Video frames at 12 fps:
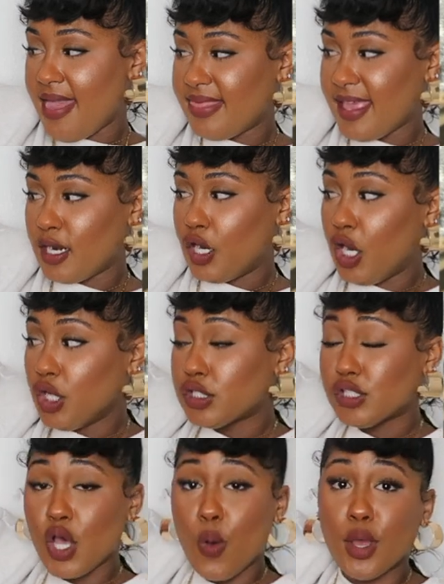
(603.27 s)
And then
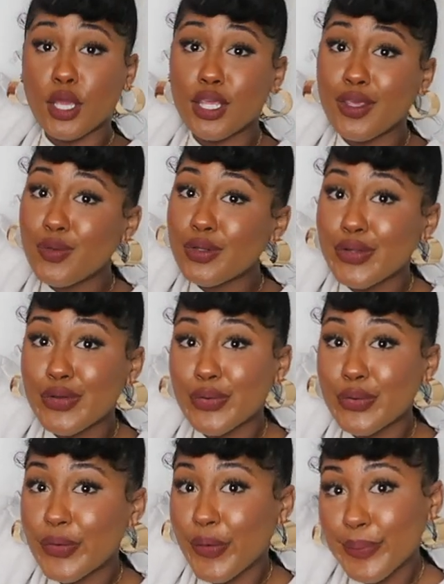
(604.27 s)
also a cute
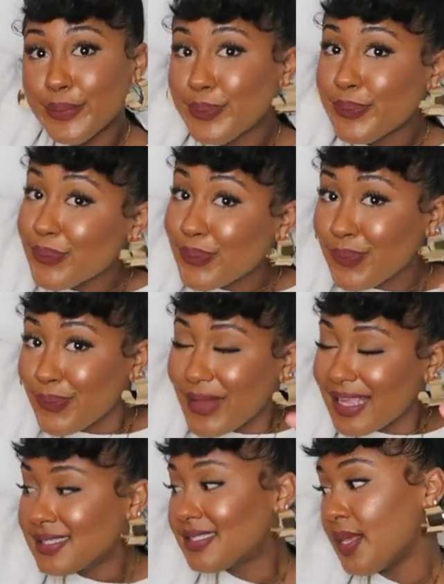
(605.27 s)
little
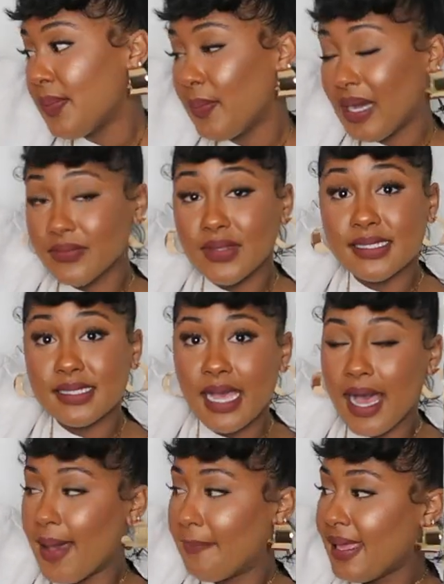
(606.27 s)
tip about this
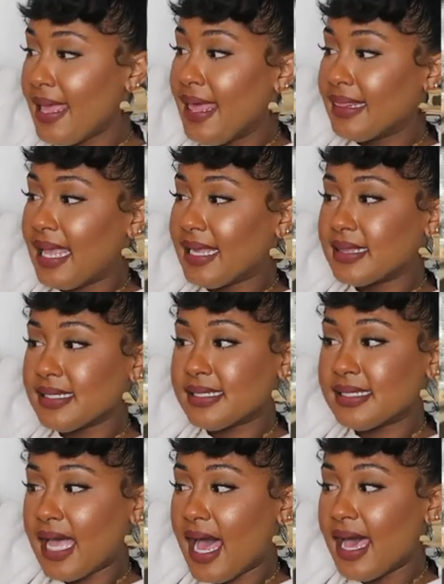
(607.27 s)
top like the
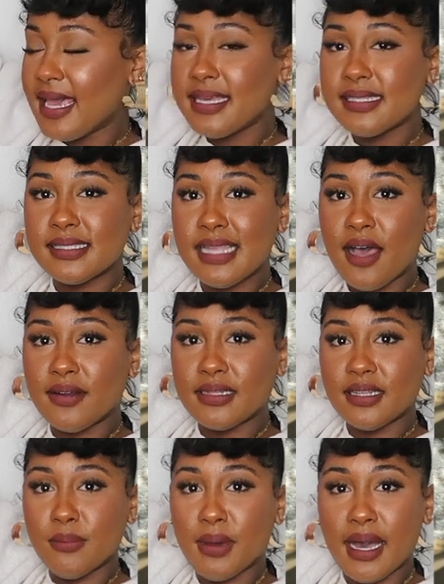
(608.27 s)
sides down
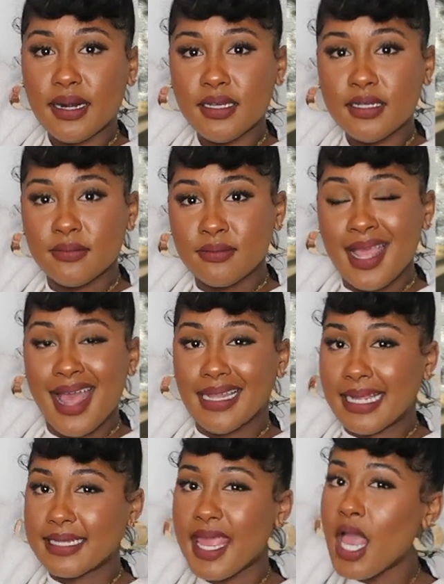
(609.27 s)
at the bottom
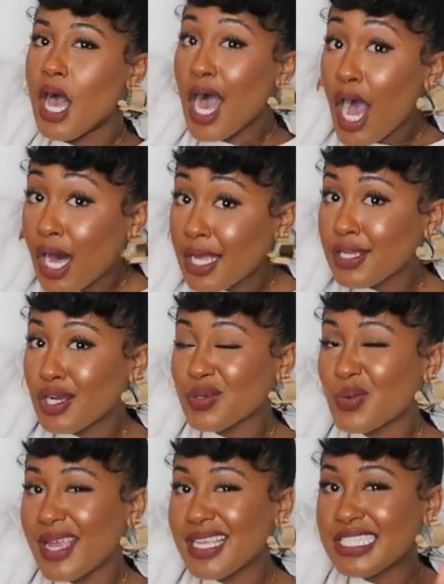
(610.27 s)
like they hug
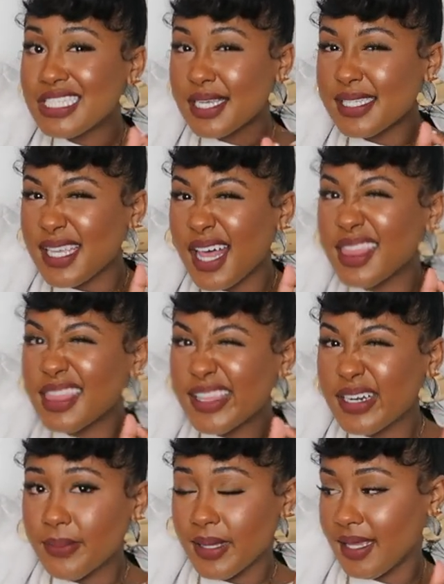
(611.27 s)
your waist just a
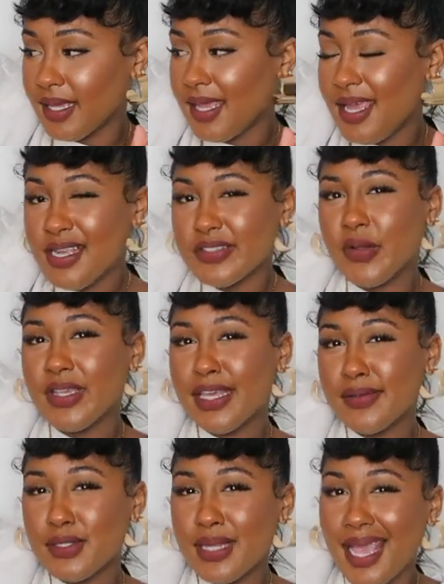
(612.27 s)
little bit so it
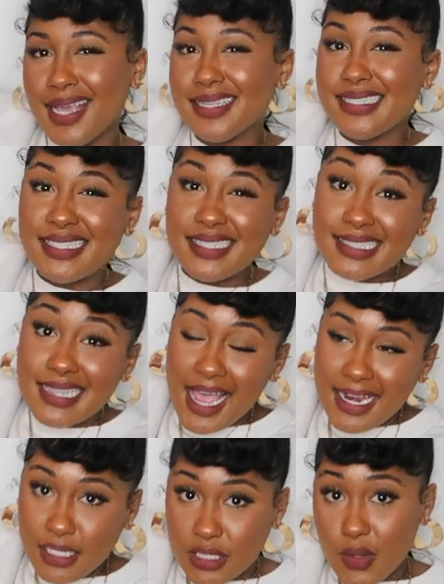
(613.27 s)
gives you like a
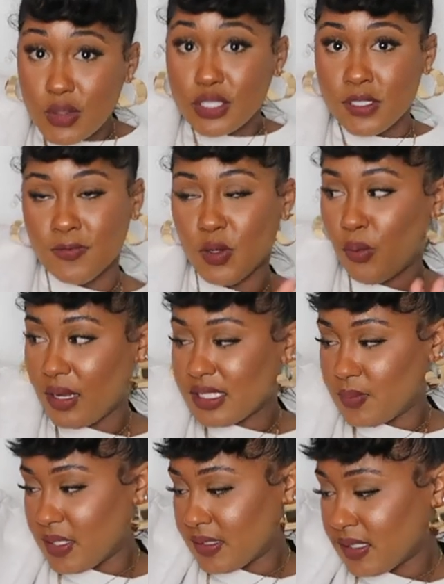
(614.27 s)
slight illusion of your
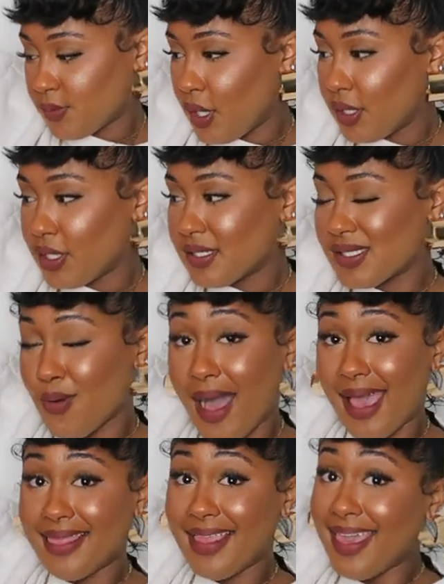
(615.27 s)
waist being smaller so
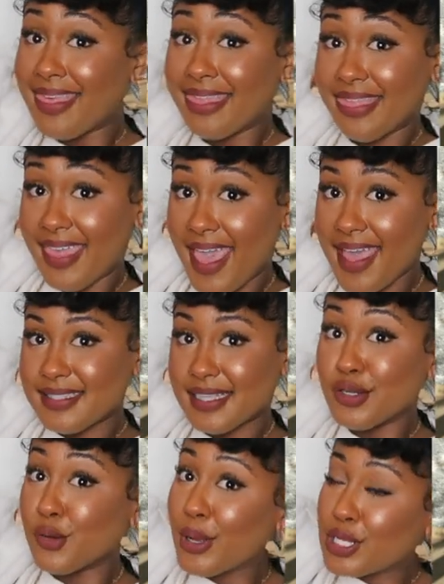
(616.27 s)
i like that i
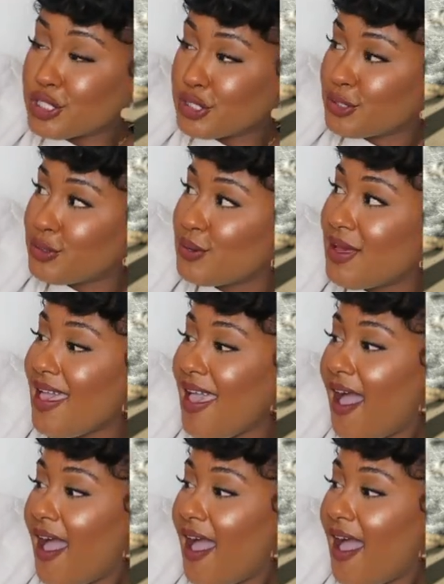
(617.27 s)
don't know about you